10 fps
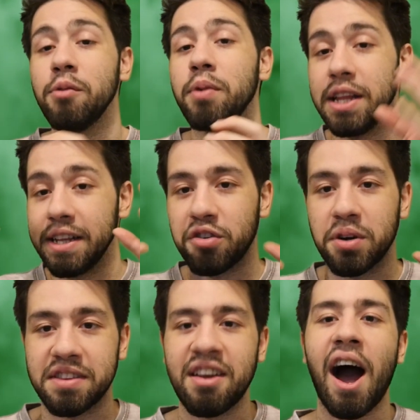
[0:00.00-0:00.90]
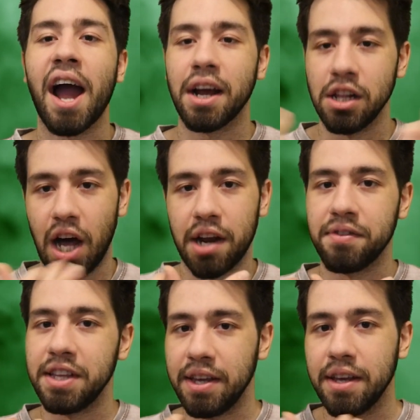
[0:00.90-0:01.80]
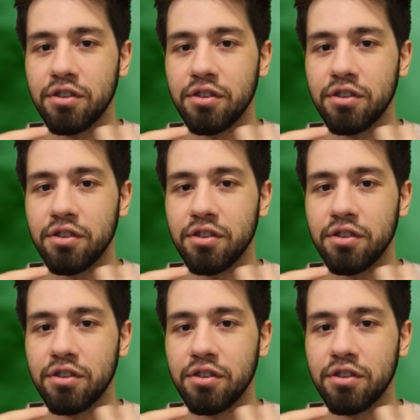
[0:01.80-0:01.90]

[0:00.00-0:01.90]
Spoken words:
really sort of tie a lot of the